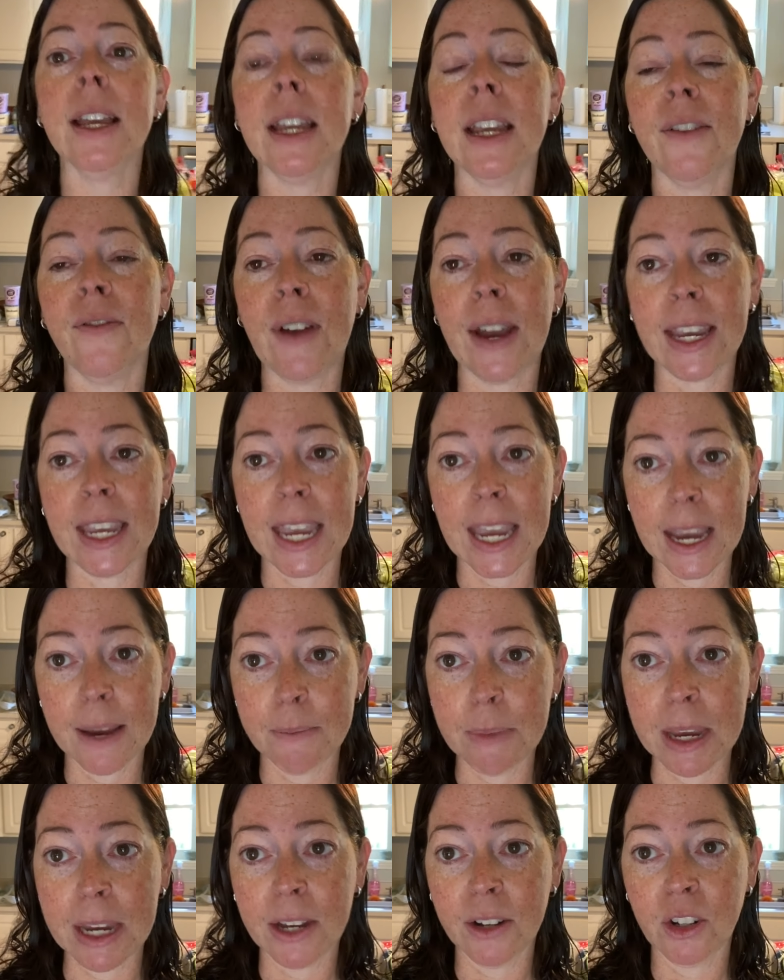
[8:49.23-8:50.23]
If I can't
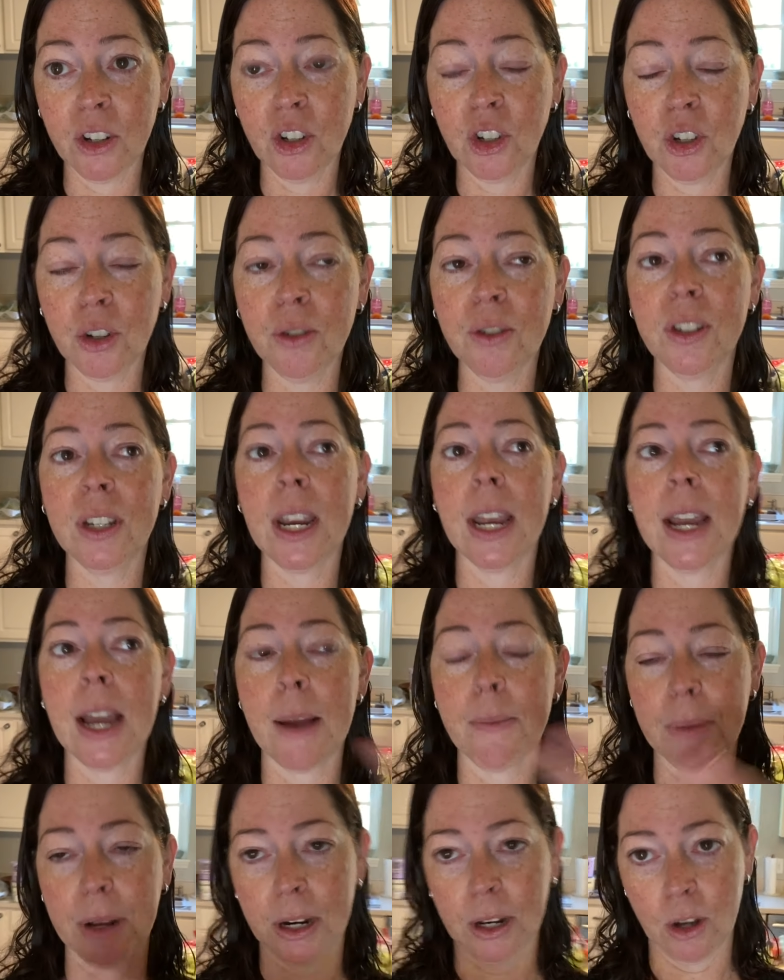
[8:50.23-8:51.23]
make it to Tuesday,
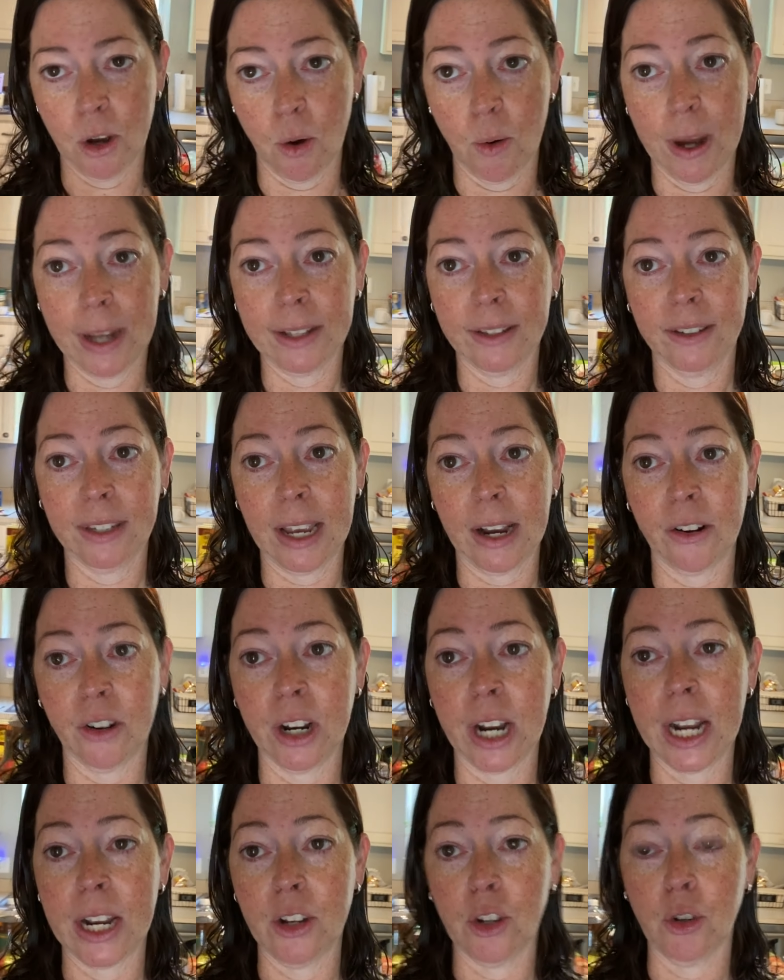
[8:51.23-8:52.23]
I'm gonna go on
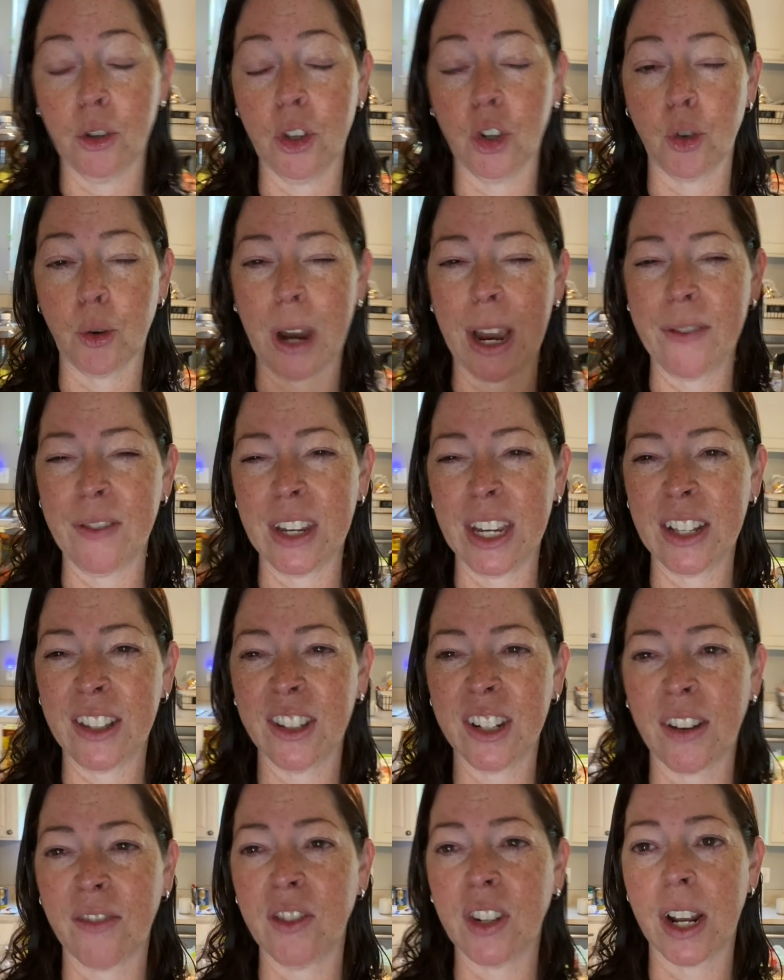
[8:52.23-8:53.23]
Saturday and do the drive and get
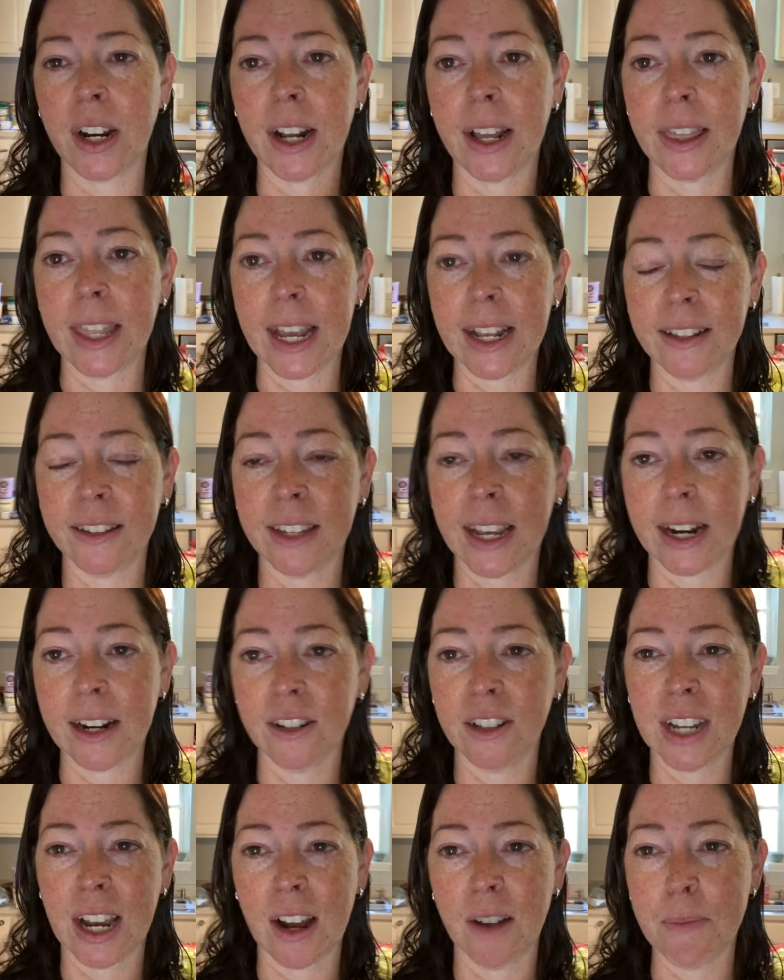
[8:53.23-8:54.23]
stuff done on that side
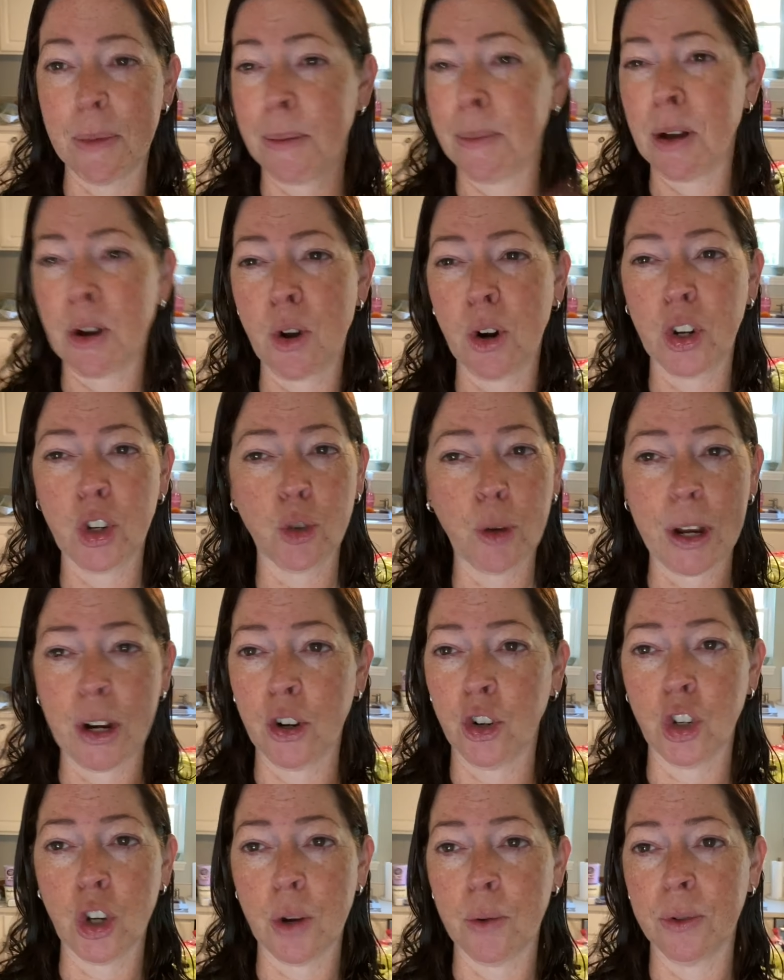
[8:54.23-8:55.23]
of town. Maybe I'll go to
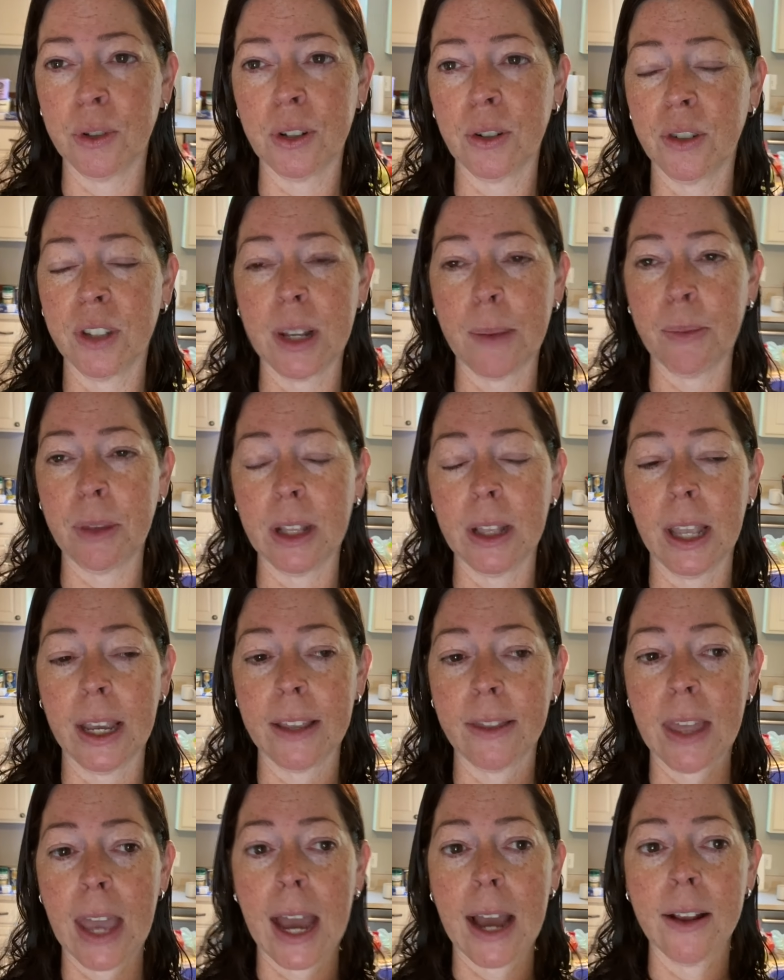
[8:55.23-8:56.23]
Trader Joe's or something
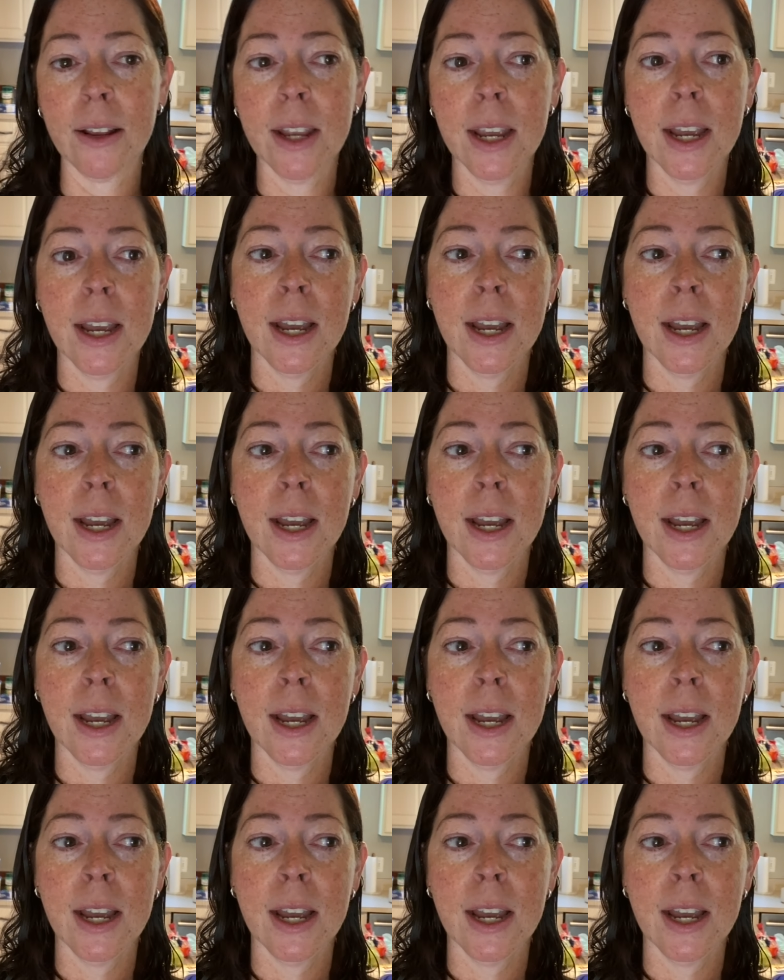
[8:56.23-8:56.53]
like that.